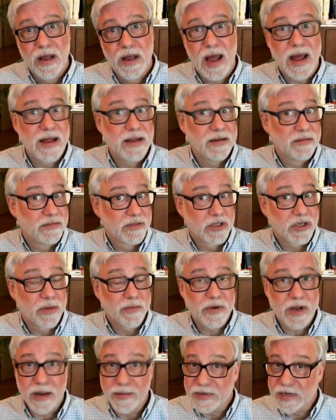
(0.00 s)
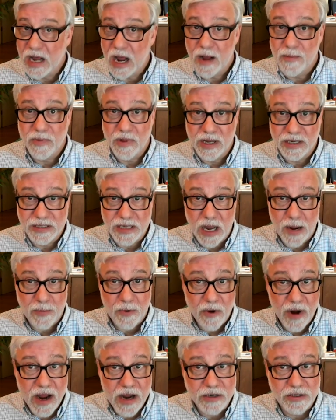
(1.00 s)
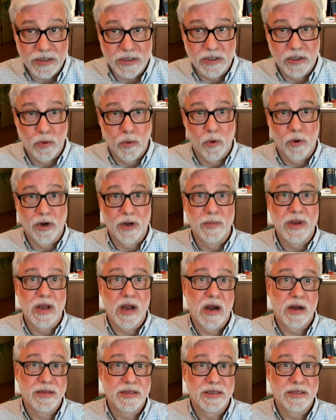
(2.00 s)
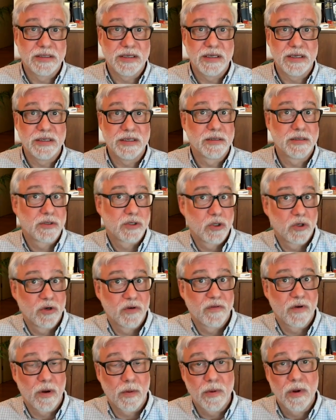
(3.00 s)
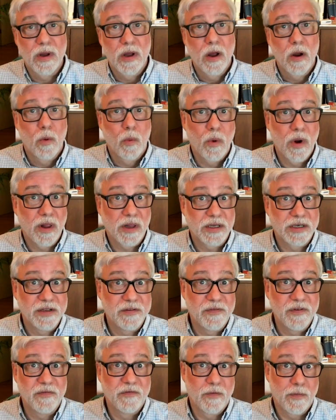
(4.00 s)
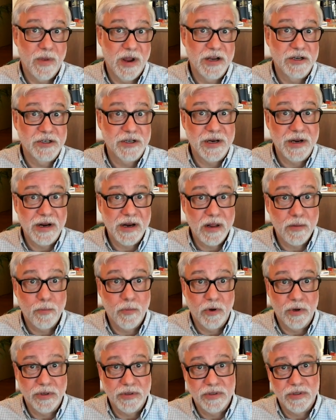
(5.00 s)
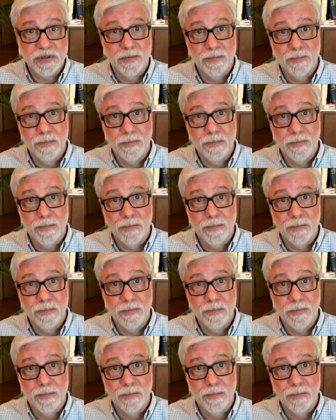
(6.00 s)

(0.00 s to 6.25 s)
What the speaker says: And sometimes complex operations are working behind the scenes to serve up relative information and inputs.